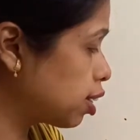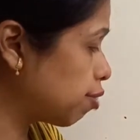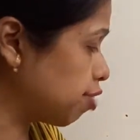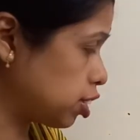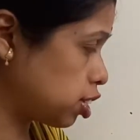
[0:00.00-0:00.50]
the
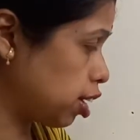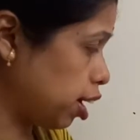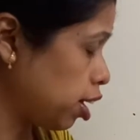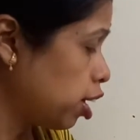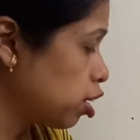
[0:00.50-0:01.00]
first
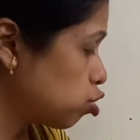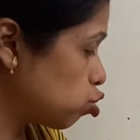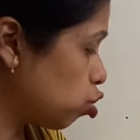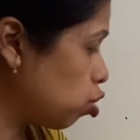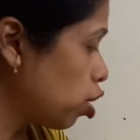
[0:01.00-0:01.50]
layer.
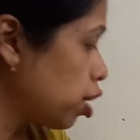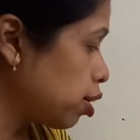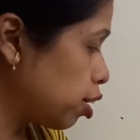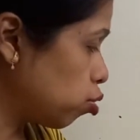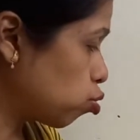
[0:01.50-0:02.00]
So
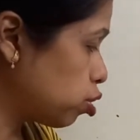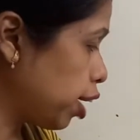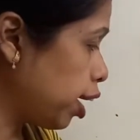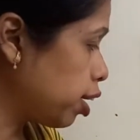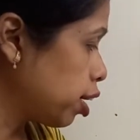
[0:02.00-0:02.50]
due to
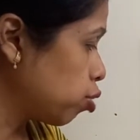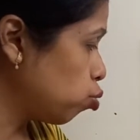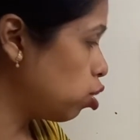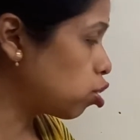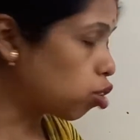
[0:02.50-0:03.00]
that, you
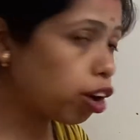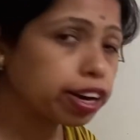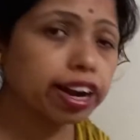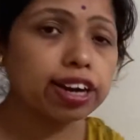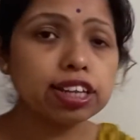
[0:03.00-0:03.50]
will not
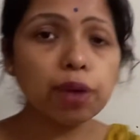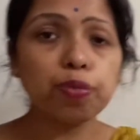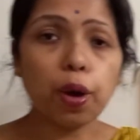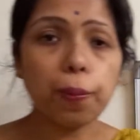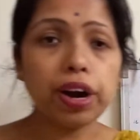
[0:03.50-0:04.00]
get the
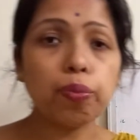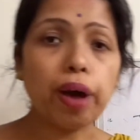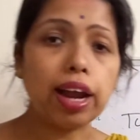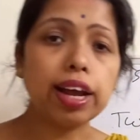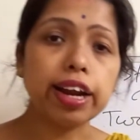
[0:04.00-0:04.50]
proper
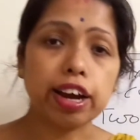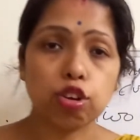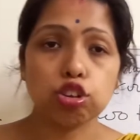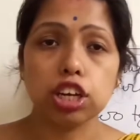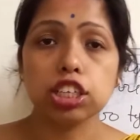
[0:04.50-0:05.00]
bilayer
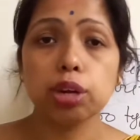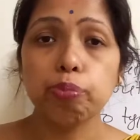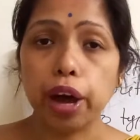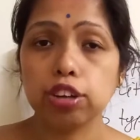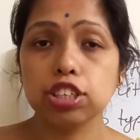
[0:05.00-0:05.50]
heterojunction
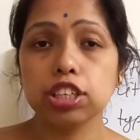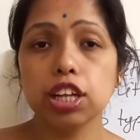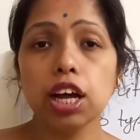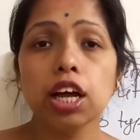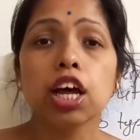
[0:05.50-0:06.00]
by using
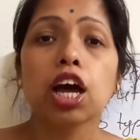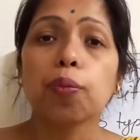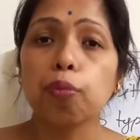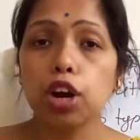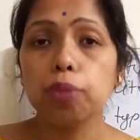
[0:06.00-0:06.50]
the
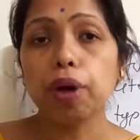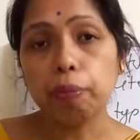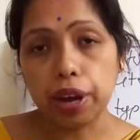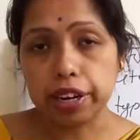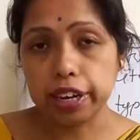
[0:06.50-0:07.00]
polymer
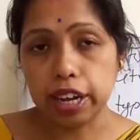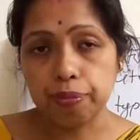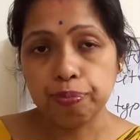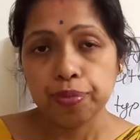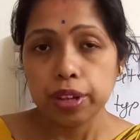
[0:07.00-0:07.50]
material,
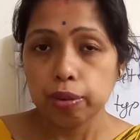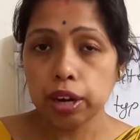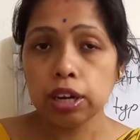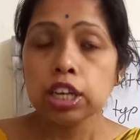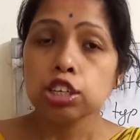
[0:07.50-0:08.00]

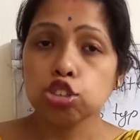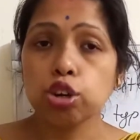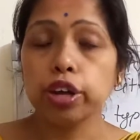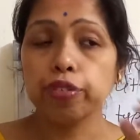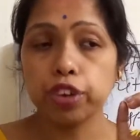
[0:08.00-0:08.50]
right? So
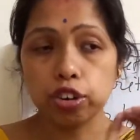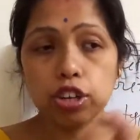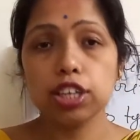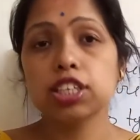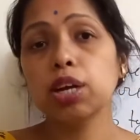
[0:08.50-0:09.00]
if you want to
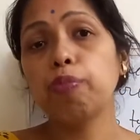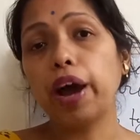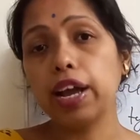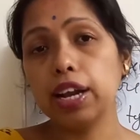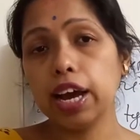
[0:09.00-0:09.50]
design the
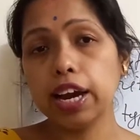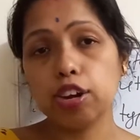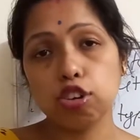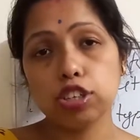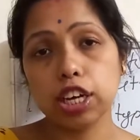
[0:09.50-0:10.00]
bilayer
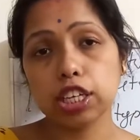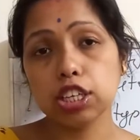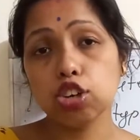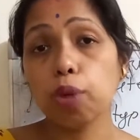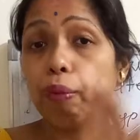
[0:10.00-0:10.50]

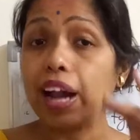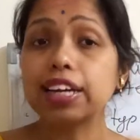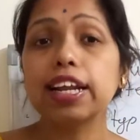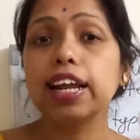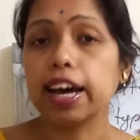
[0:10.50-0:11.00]
heterojunction or
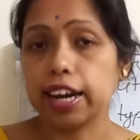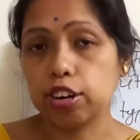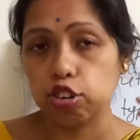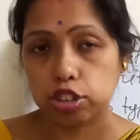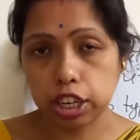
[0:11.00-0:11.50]
multi-layer
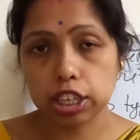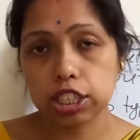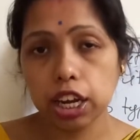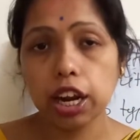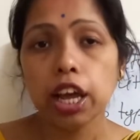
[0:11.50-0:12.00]

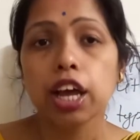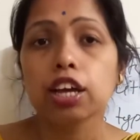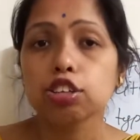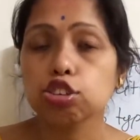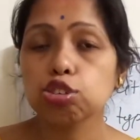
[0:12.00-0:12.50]
heterojunction,
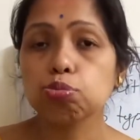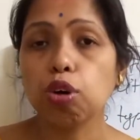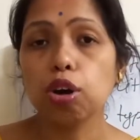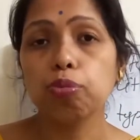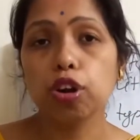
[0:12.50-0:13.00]
so
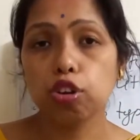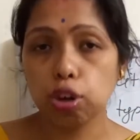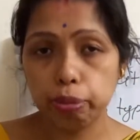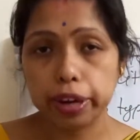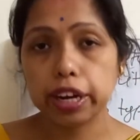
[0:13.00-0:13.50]
small molecule
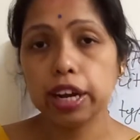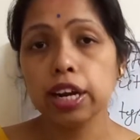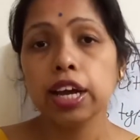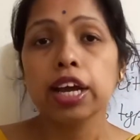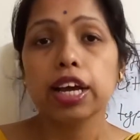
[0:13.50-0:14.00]
material
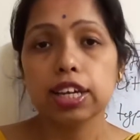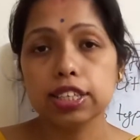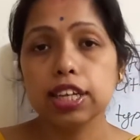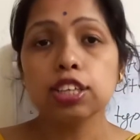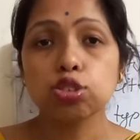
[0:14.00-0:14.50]
is
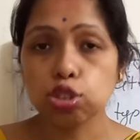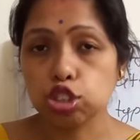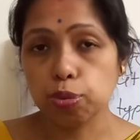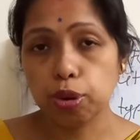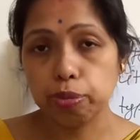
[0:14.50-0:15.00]
the
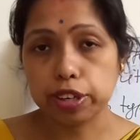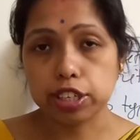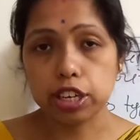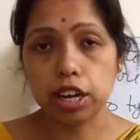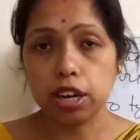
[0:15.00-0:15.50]
suitable
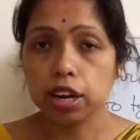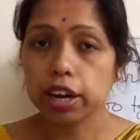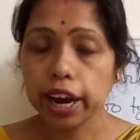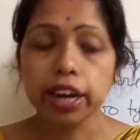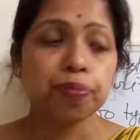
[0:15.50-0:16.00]
material,
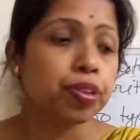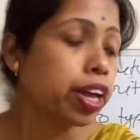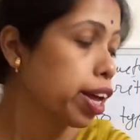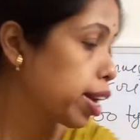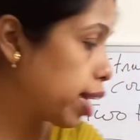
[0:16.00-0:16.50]
right?
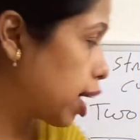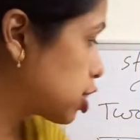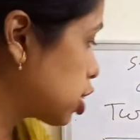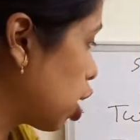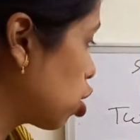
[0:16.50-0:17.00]

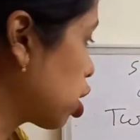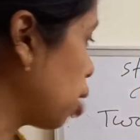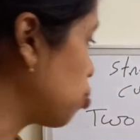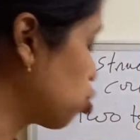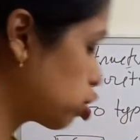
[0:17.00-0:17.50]
Next I will
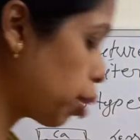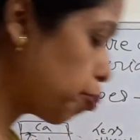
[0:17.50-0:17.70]
come to the